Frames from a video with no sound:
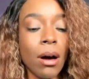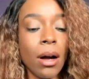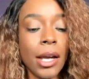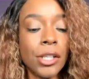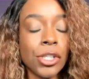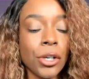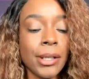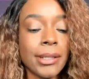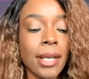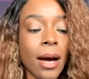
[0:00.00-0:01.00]

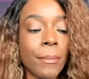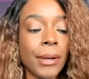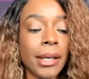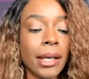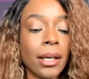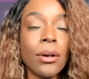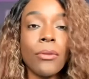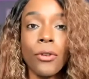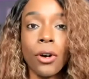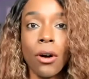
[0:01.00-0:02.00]
insurance company
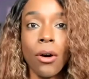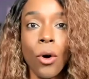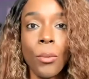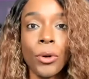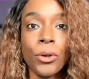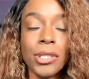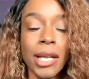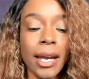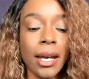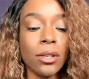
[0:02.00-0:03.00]
for homeowners
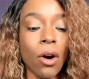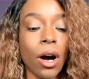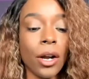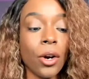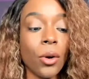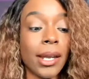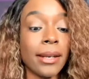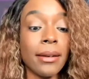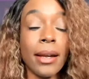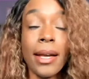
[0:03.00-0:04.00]
and auto, and
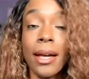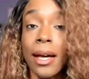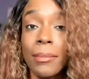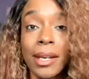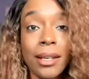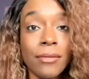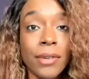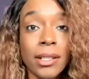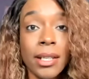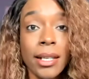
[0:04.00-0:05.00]
I'm getting a
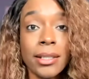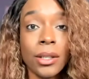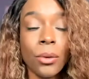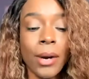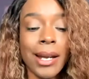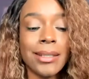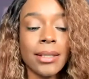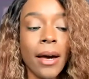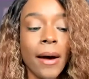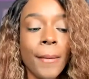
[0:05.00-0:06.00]
fantastic rates,
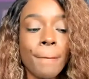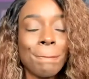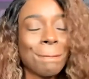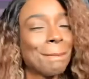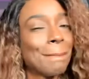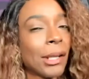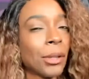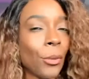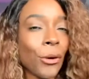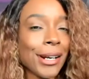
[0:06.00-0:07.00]
but the
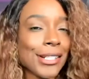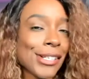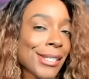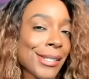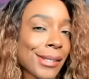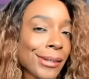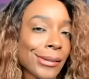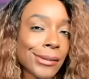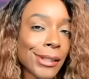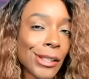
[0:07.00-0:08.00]
mortgage is
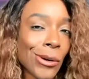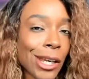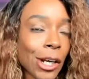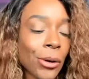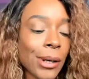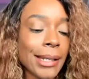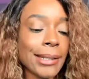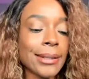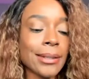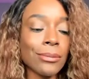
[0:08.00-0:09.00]
still,
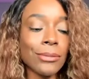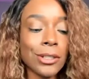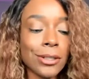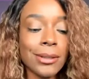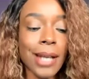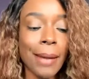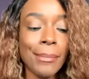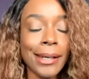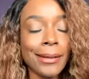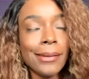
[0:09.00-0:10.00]
increased, which I
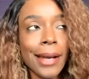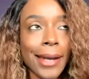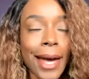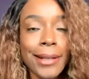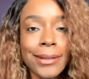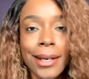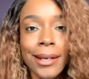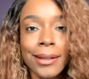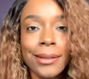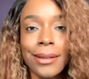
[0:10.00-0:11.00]
mean, I guess I
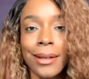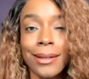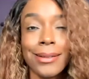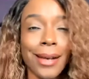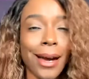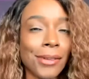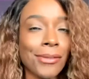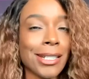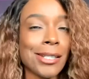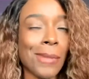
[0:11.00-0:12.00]
kind of
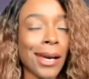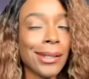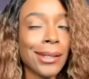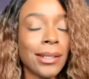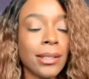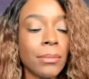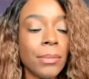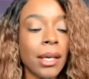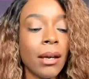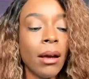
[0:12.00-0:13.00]
expected it to
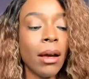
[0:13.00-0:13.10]
be.